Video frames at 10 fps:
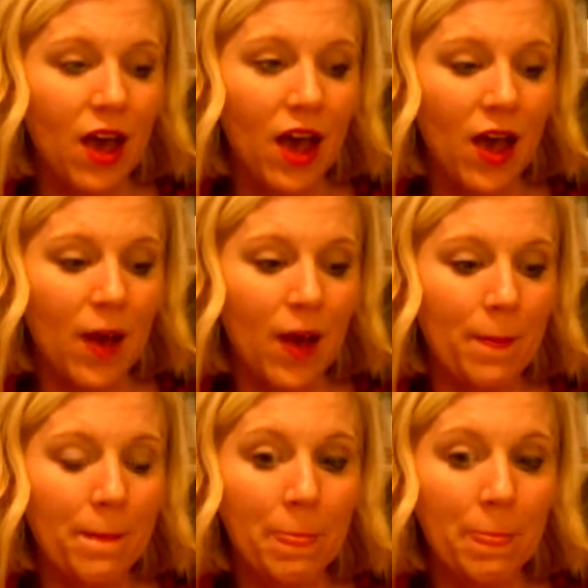
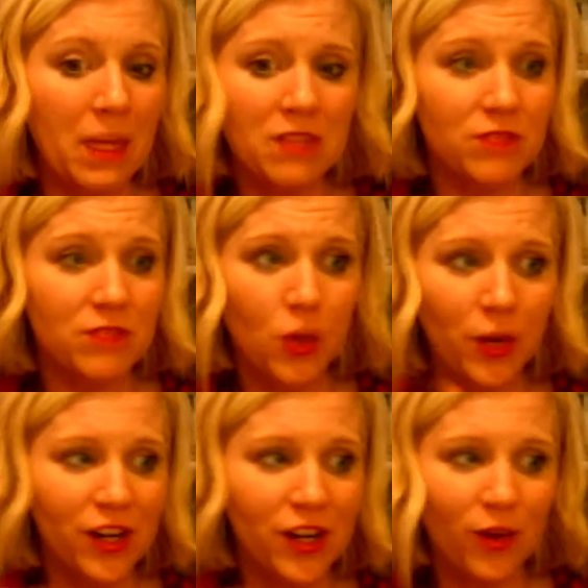And don't
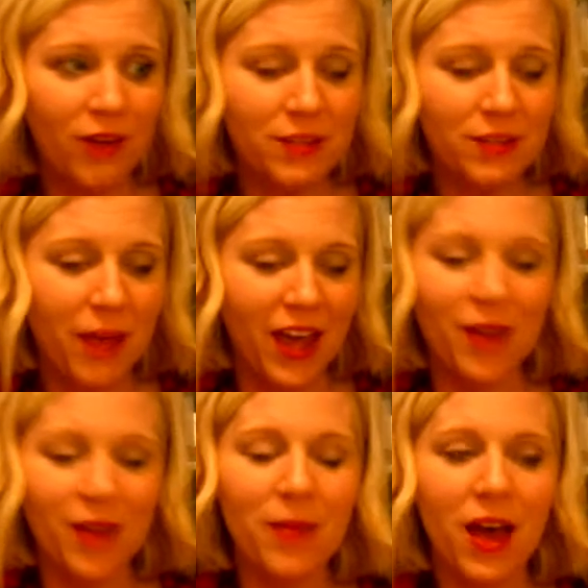worry, you don't have to buy
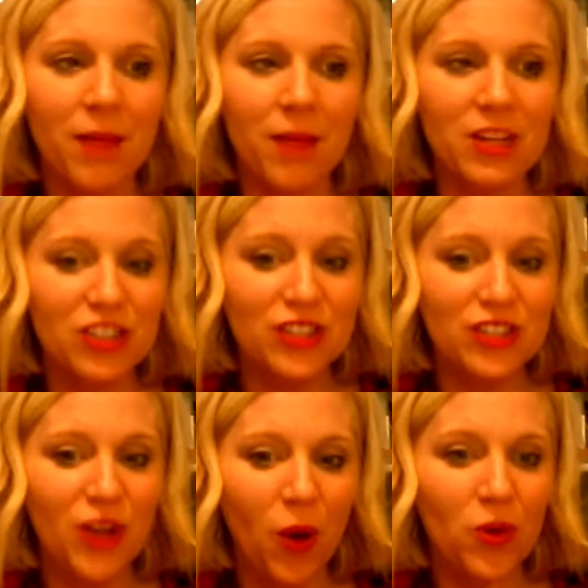them. It's
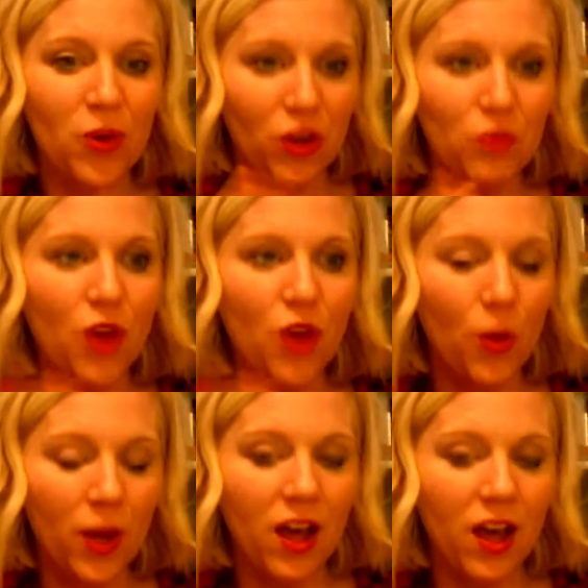just so you know
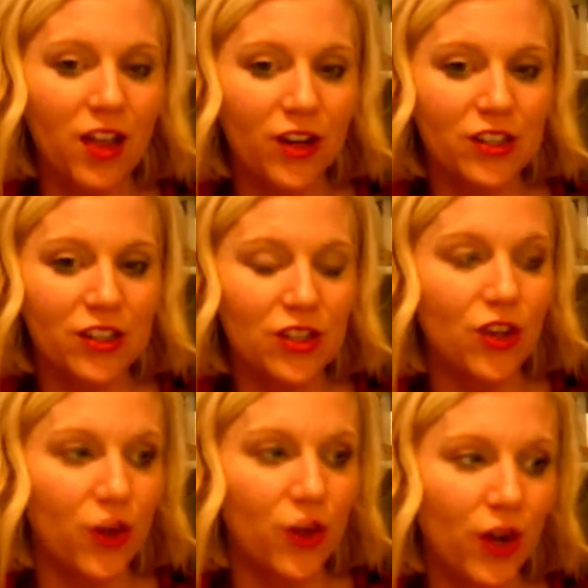what colors
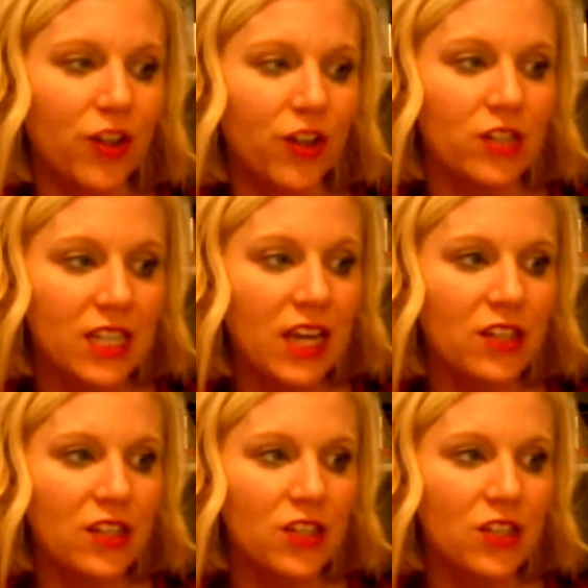look good on your skin.